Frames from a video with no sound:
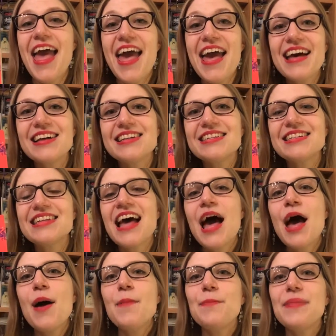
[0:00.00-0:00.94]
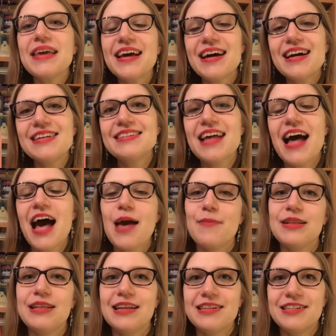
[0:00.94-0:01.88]
and because
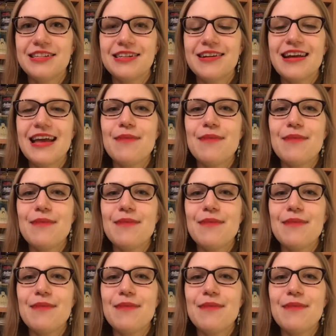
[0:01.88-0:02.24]
I'm a Londoner,